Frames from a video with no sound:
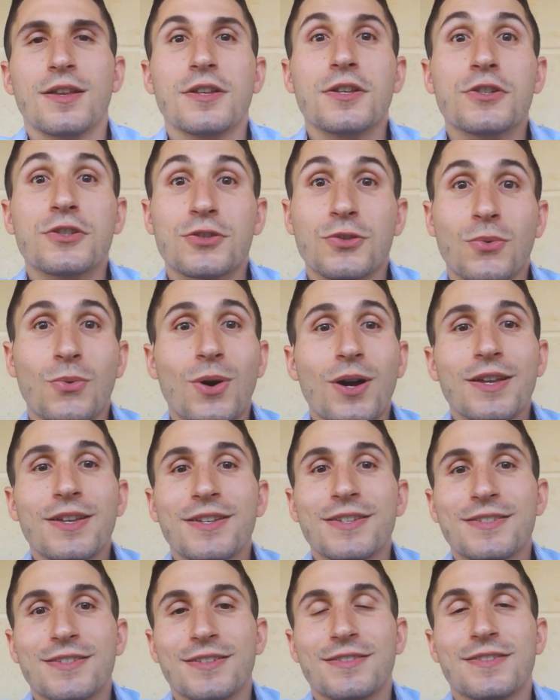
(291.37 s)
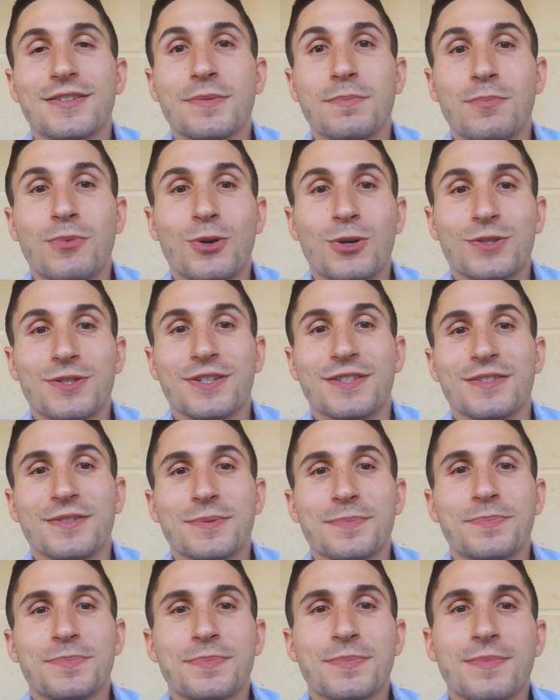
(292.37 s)
So why is it important?
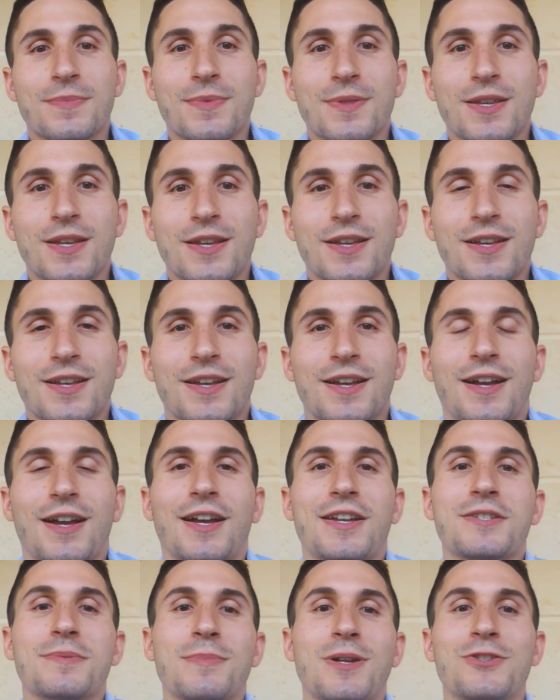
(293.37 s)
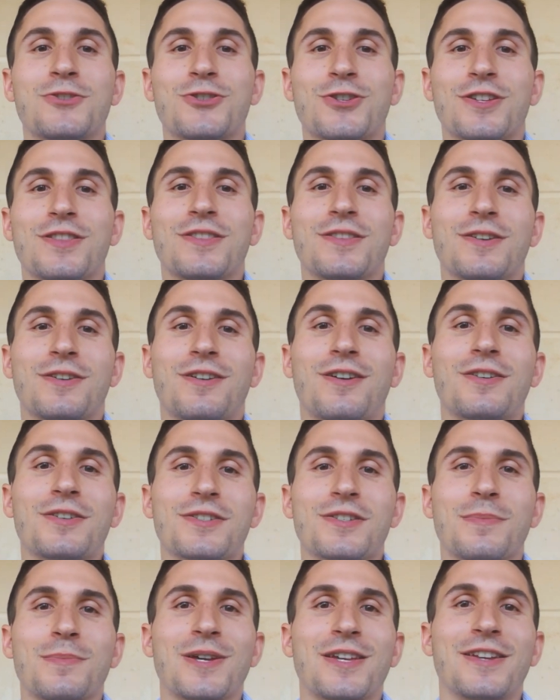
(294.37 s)
As mentioned, there are
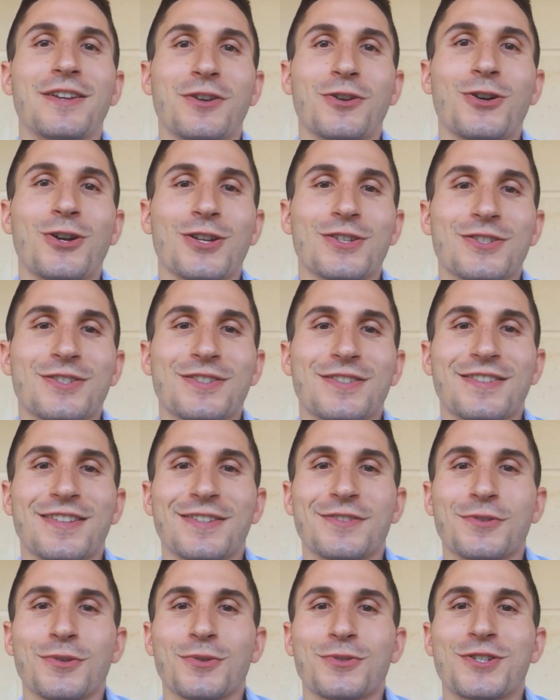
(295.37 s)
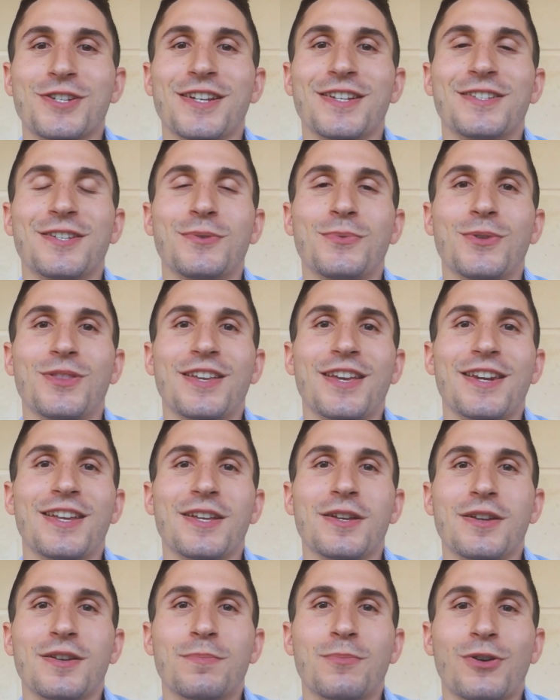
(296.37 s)
some hidden costs associated with
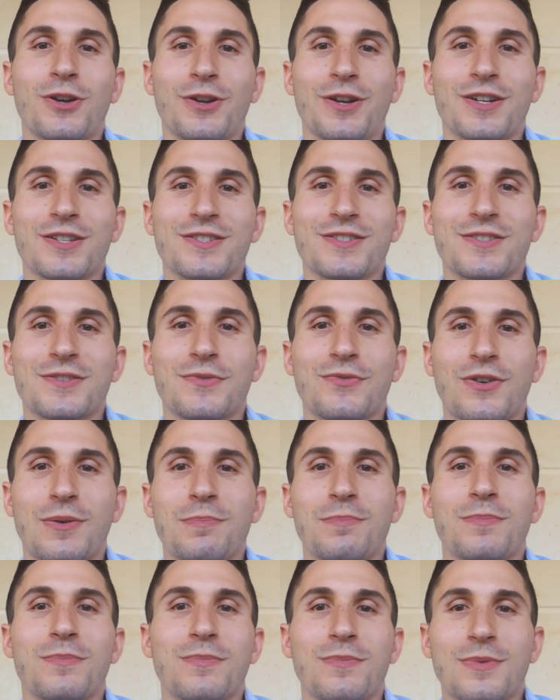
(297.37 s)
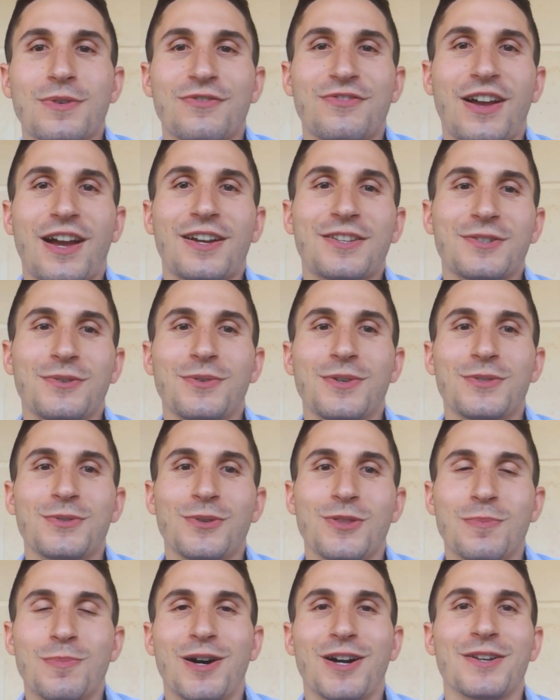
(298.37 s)
getting products from factory to
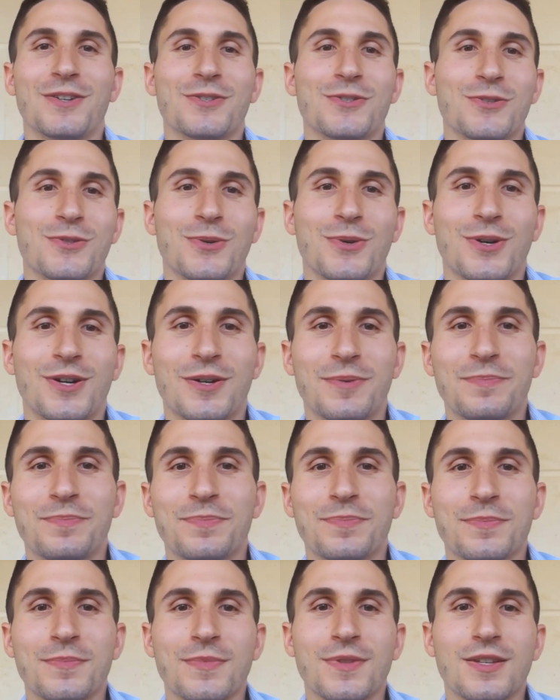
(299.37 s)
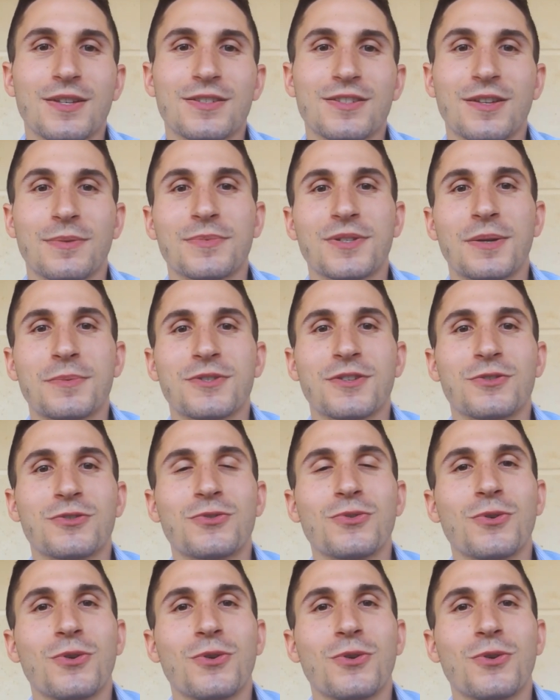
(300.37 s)
the buyer's door. Sometimes the true